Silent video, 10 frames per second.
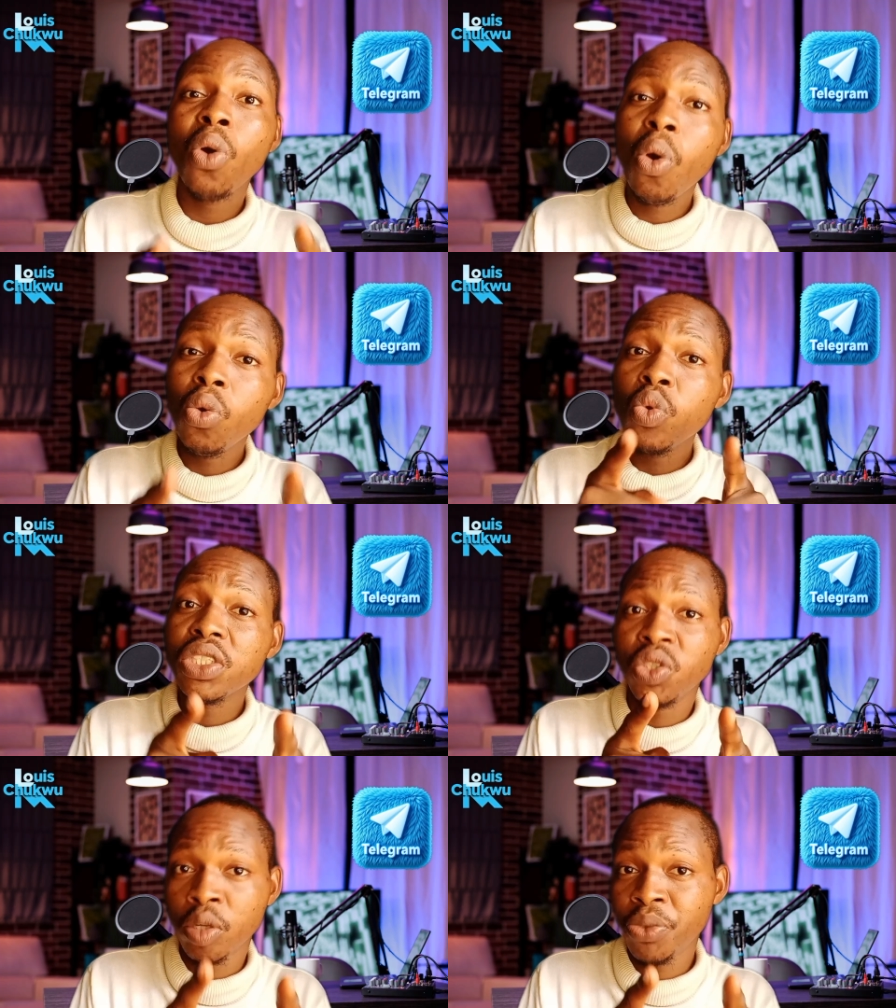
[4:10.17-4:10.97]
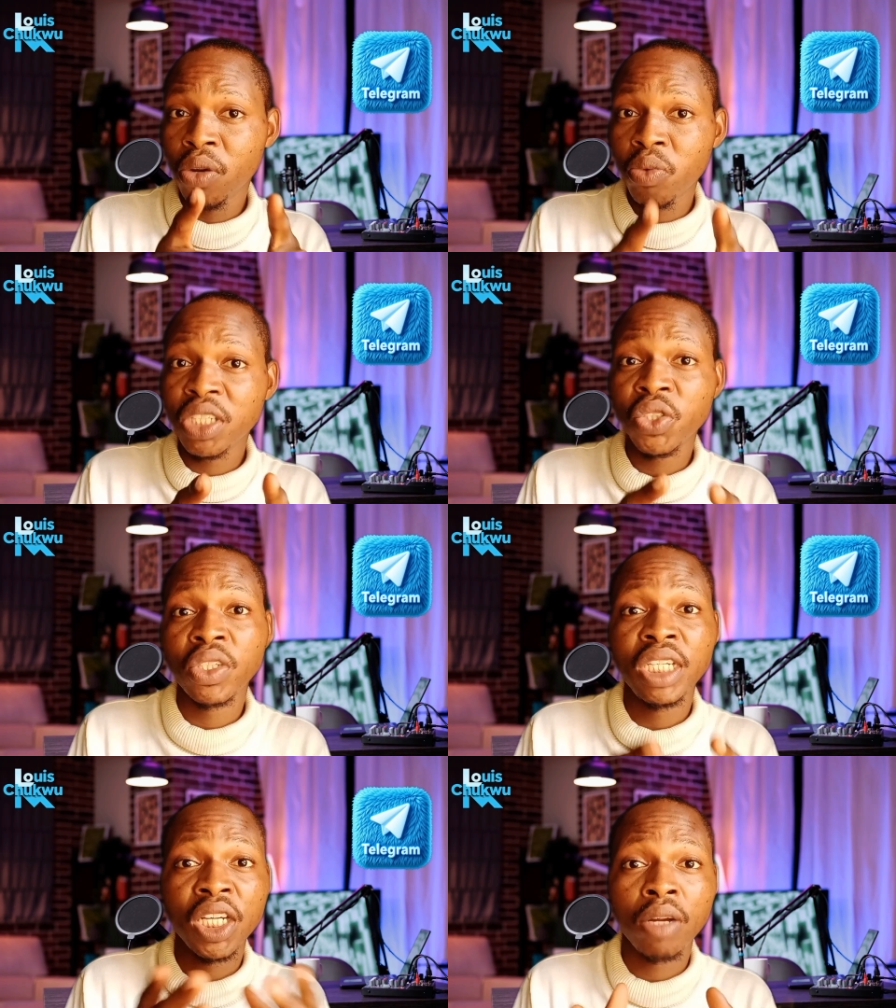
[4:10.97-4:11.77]
Always drop your
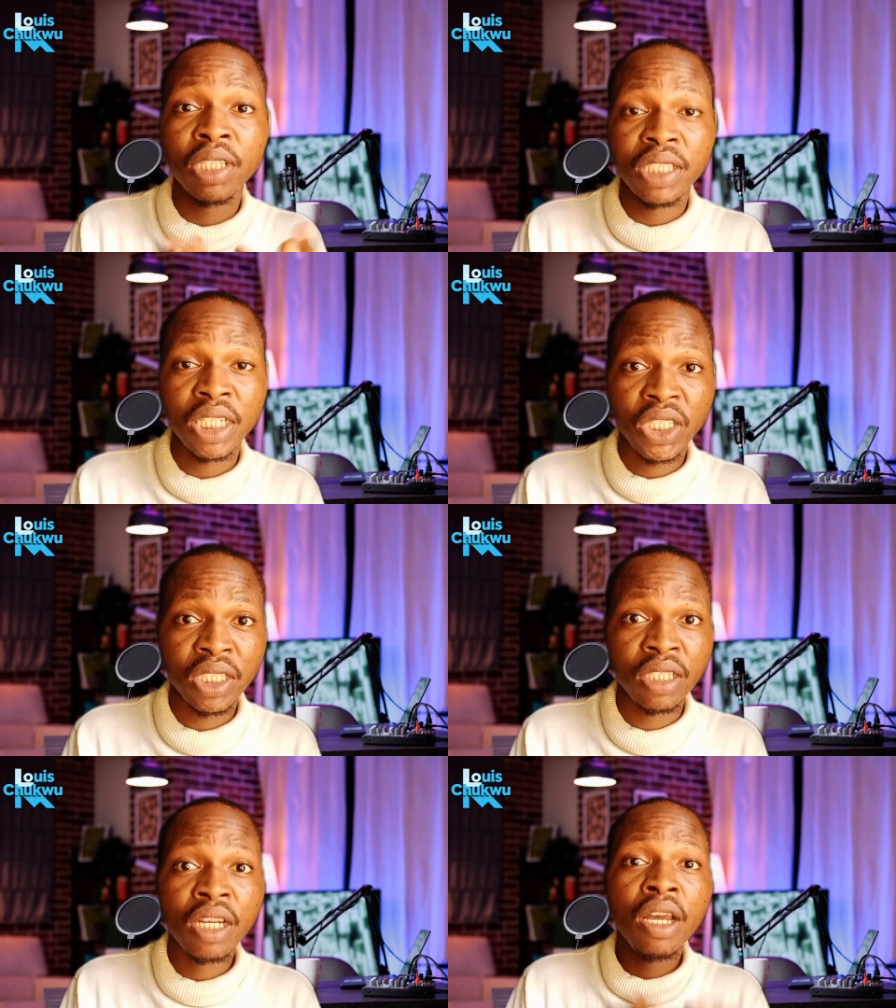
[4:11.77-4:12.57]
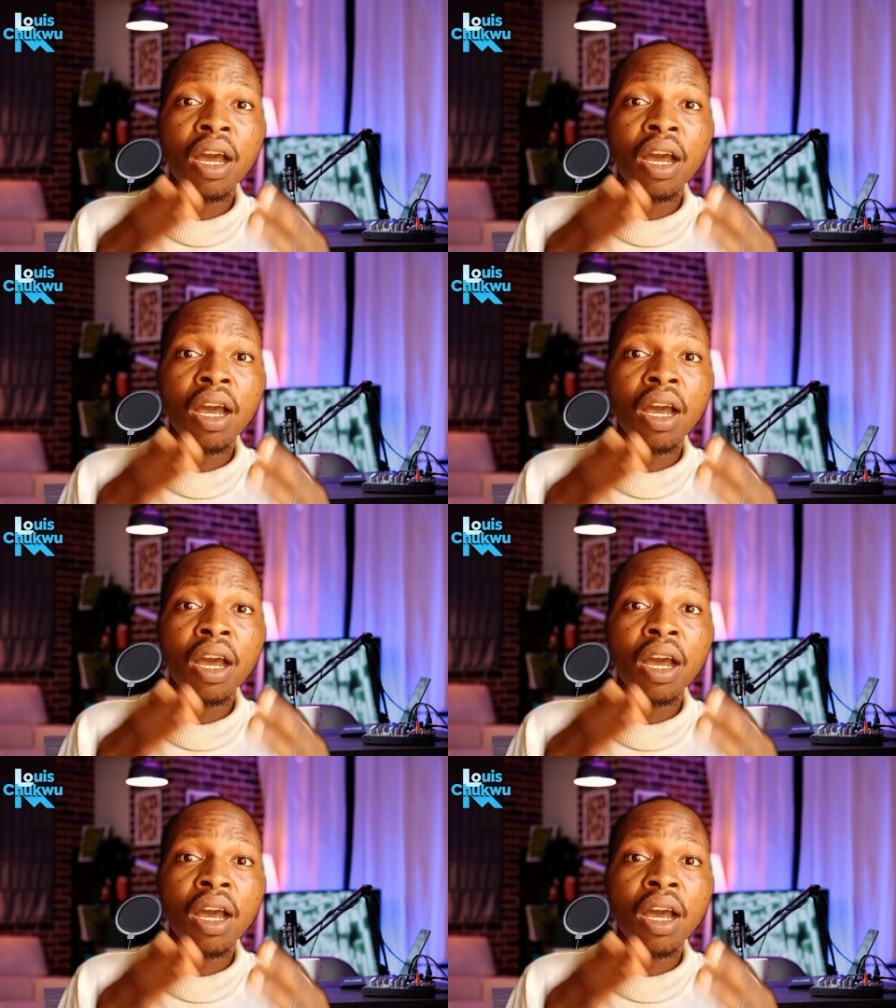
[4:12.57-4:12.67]
question in comment section.